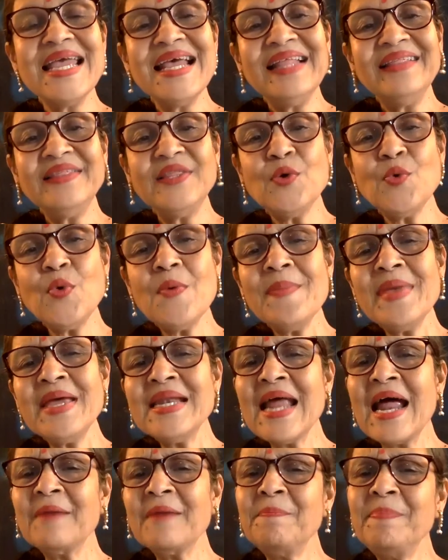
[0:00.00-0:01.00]
The women
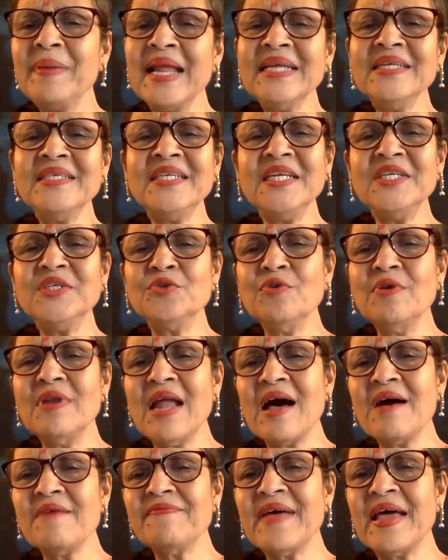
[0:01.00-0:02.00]
had plenty to
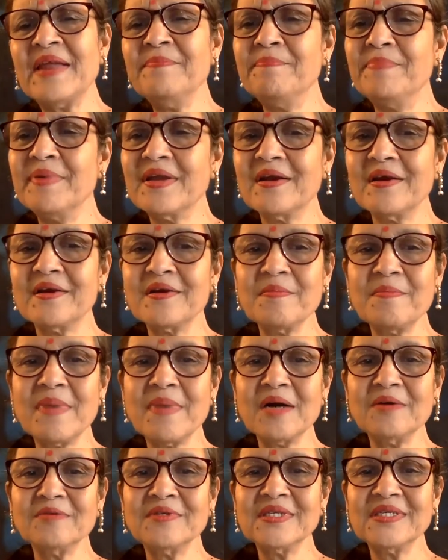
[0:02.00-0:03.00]
laugh and bicker
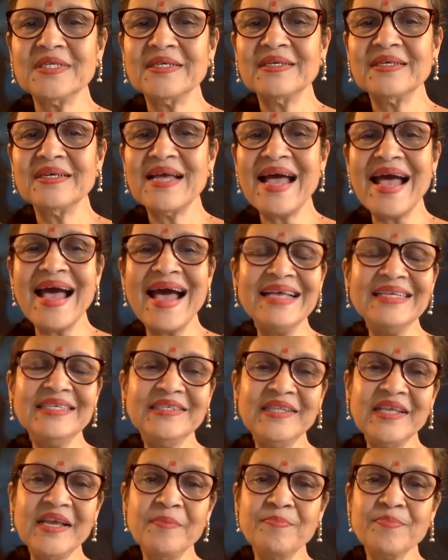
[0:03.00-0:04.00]
about as
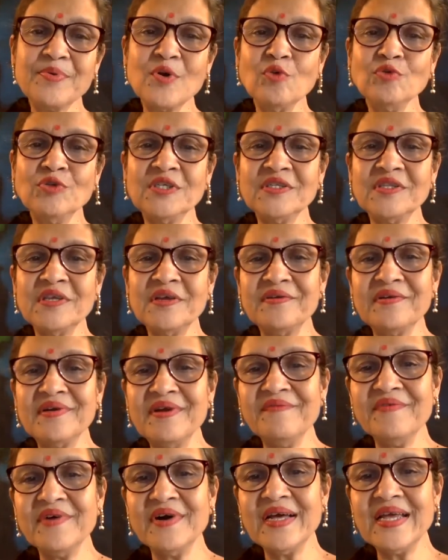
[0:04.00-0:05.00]
they approached the
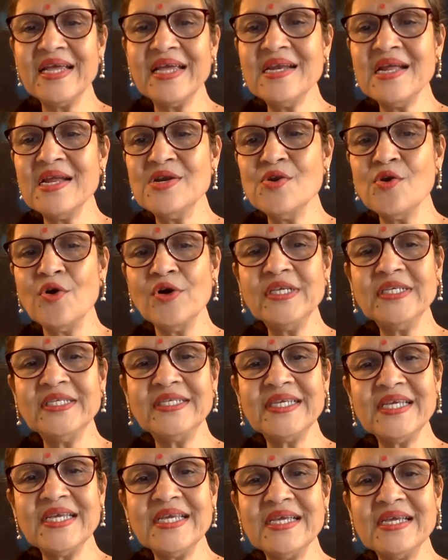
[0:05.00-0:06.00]
river in a
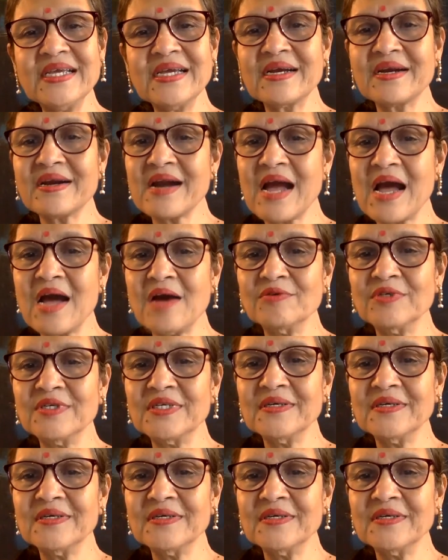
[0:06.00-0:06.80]
noisy crowd.